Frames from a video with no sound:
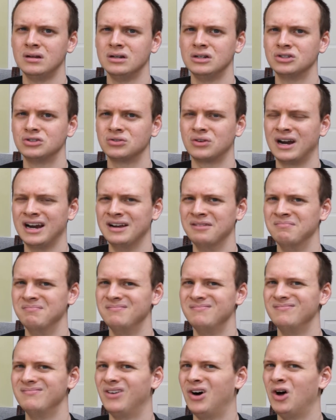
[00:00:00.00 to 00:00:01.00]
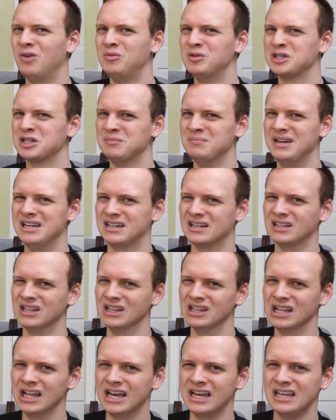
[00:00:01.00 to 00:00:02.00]
try to almost make
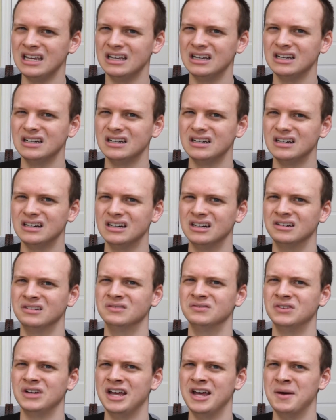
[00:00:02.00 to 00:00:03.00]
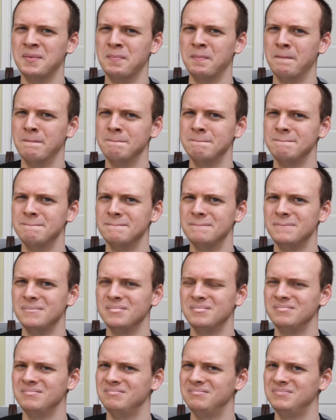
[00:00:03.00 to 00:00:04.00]
light of him
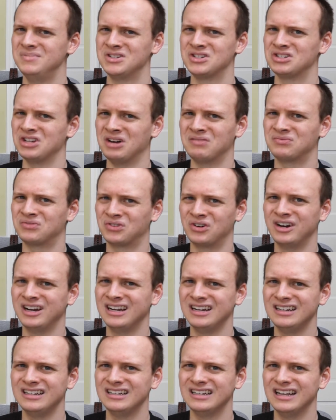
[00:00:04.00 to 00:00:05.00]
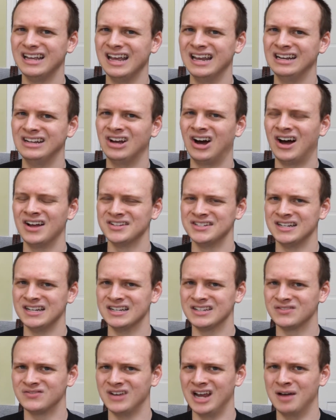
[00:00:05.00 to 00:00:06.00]
suffering and causing
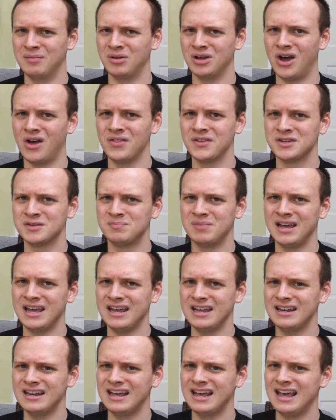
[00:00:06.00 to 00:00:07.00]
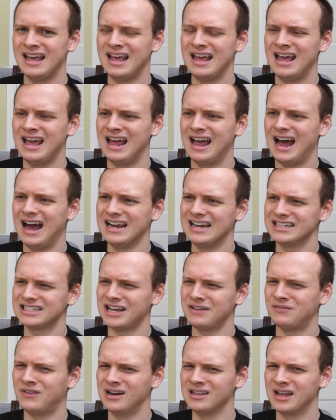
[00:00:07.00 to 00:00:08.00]
his family all this pain. I guess
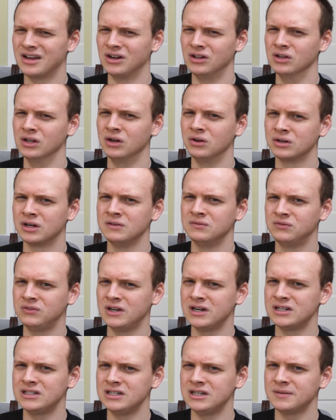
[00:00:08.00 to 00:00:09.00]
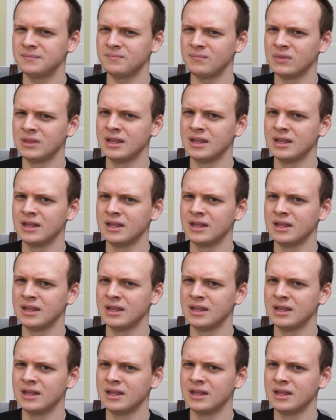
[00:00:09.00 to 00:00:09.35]
I find that a little conflicting,